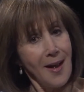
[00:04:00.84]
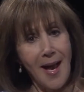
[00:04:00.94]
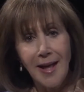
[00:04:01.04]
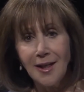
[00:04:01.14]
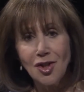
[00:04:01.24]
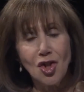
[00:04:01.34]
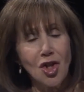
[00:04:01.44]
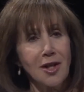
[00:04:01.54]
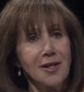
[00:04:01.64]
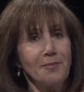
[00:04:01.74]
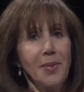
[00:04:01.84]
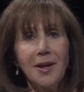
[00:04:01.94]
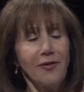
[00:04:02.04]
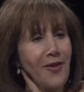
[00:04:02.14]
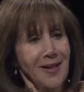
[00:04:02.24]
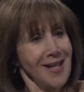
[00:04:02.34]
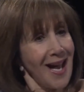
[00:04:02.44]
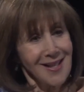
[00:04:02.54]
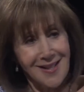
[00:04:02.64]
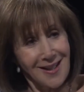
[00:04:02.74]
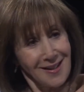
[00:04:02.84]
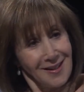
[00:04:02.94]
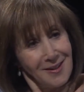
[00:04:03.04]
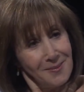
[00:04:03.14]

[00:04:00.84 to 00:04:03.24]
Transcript: and it's just been fantastic.